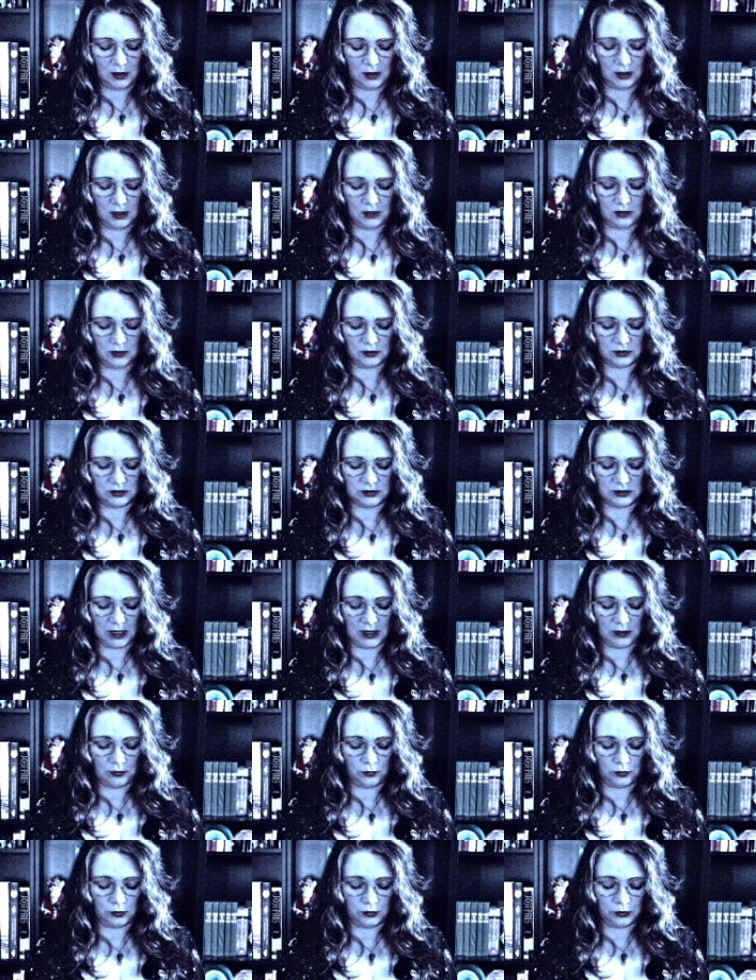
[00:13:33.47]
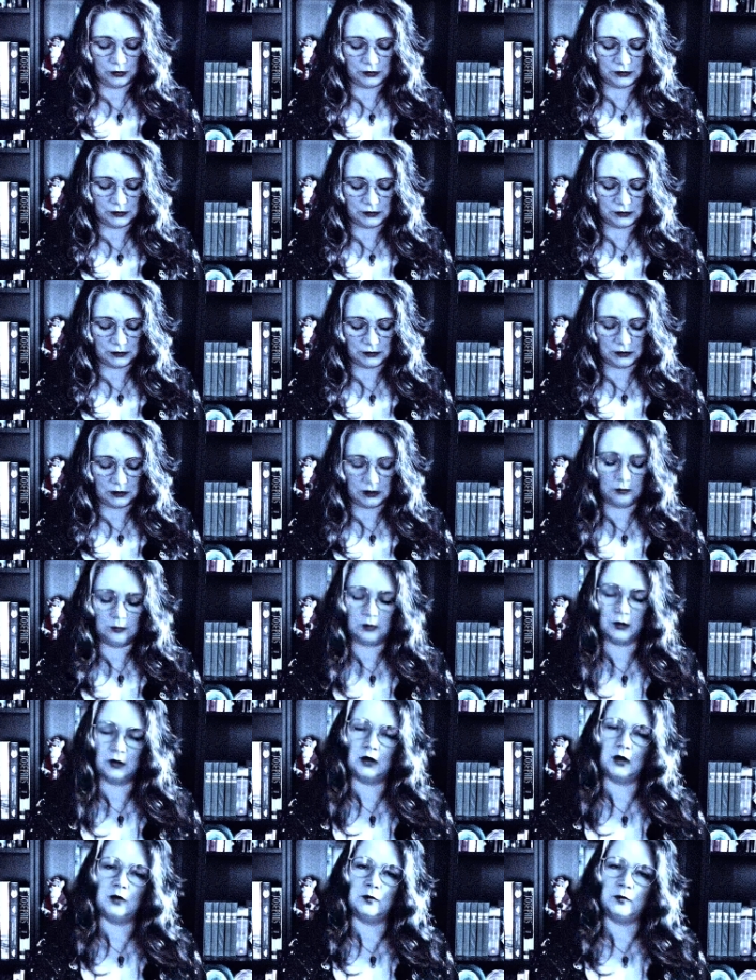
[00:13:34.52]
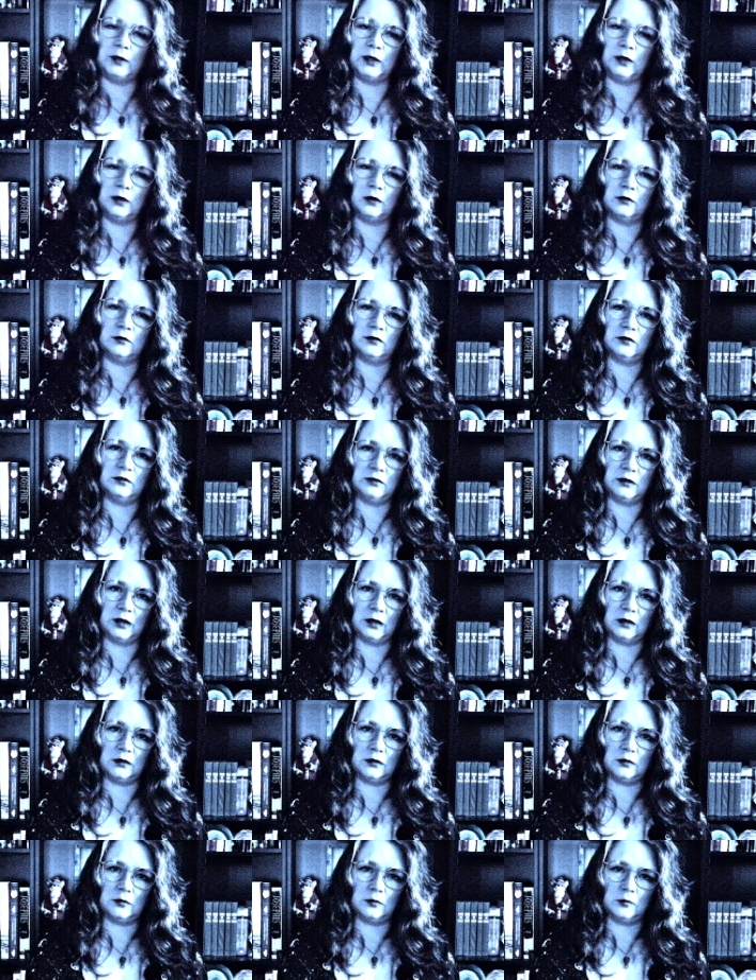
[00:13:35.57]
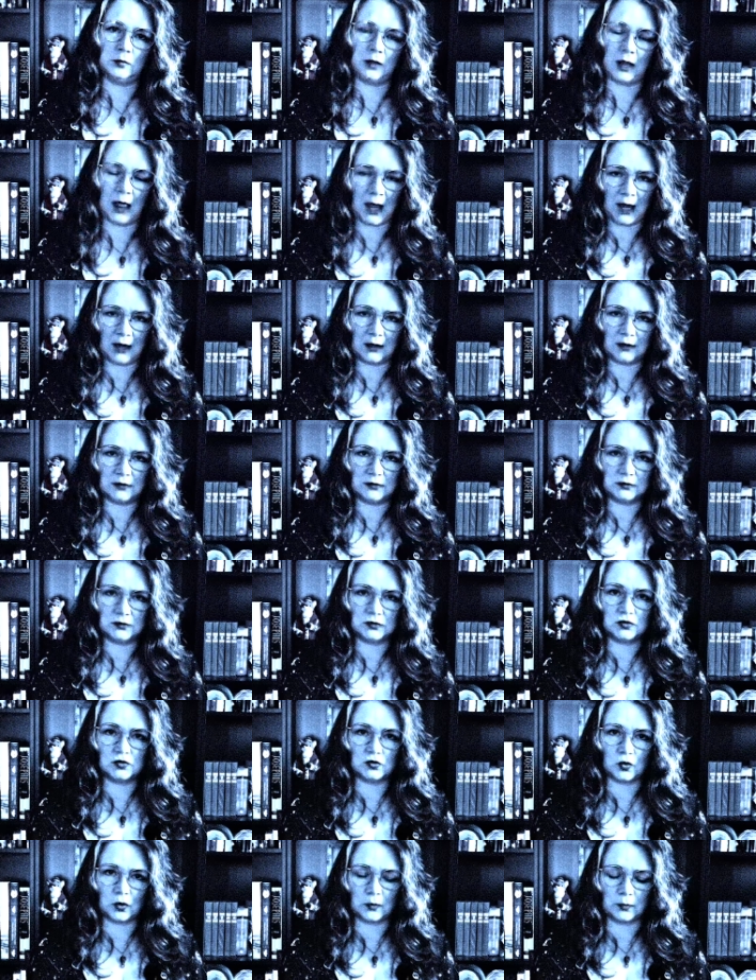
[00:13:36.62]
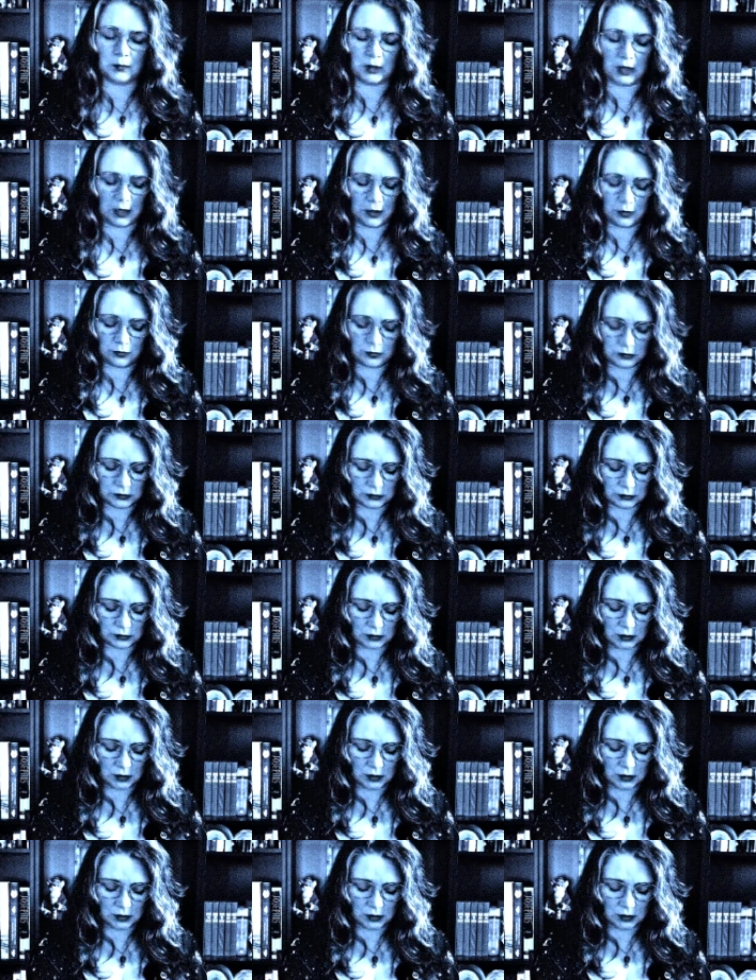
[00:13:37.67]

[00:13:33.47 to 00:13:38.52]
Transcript: I look downwards, and below me are thick black storm clouds,